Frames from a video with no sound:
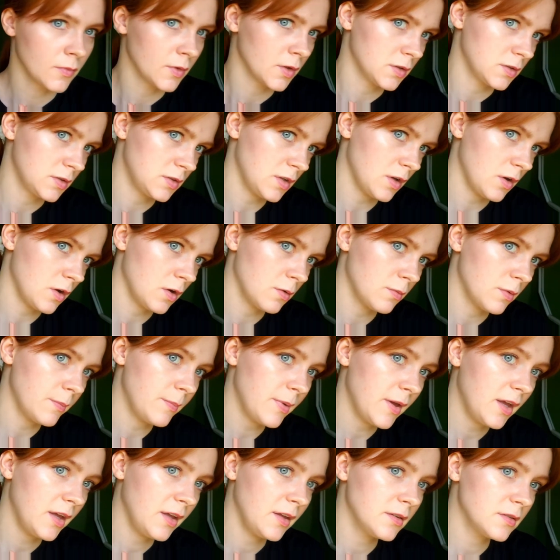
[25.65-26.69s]
So my
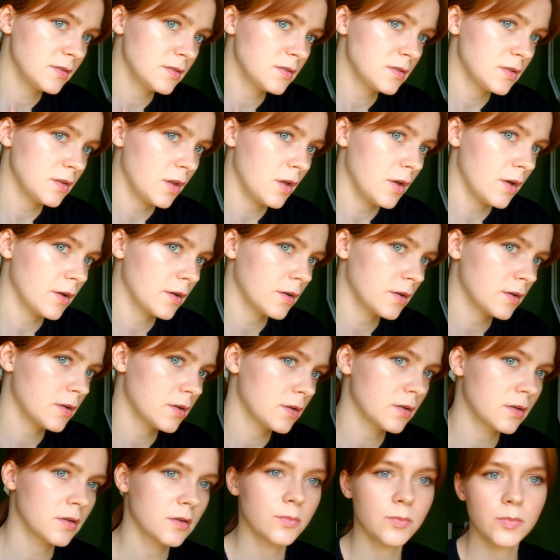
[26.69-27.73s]
bangs look
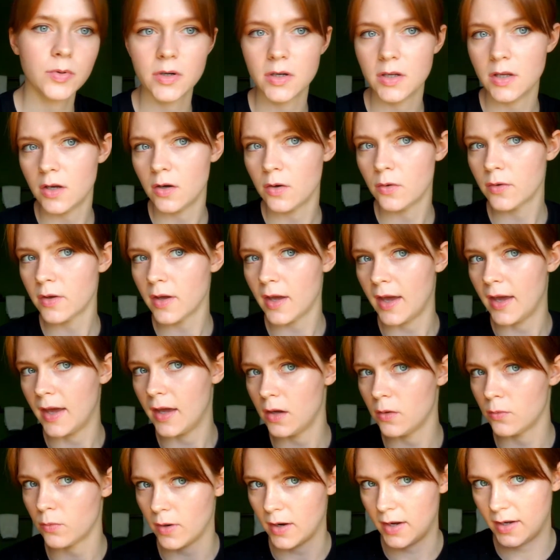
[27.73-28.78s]
pretty okay
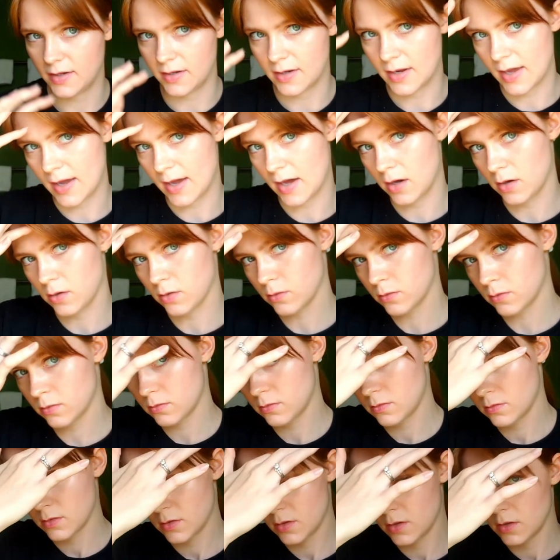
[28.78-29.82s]
right now.
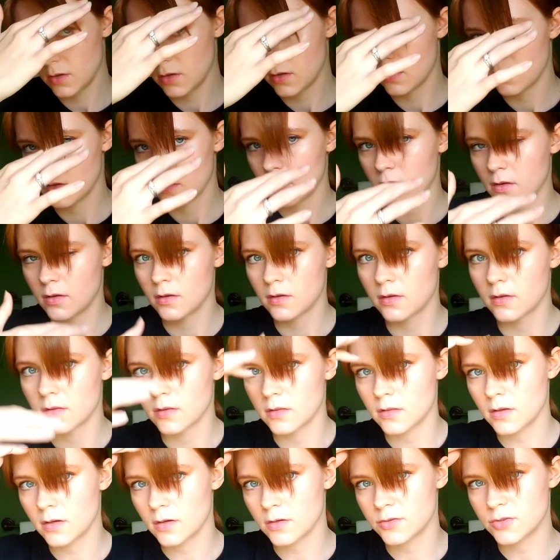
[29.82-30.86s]

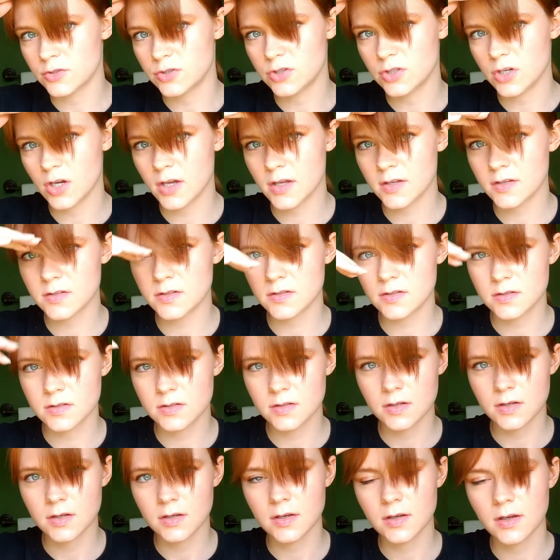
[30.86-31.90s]
They're just
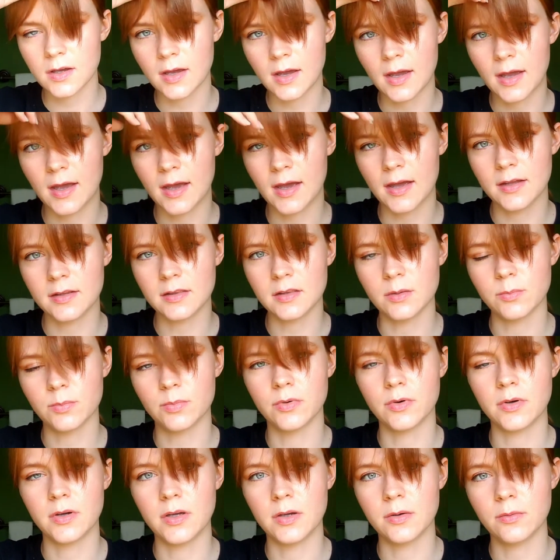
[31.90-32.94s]
at the
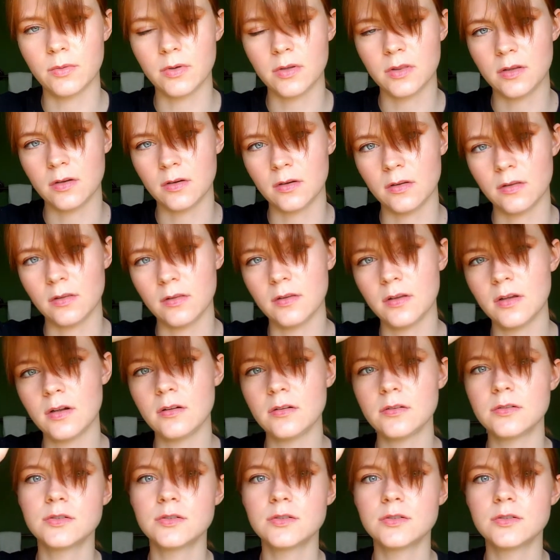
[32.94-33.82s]
point where they're a little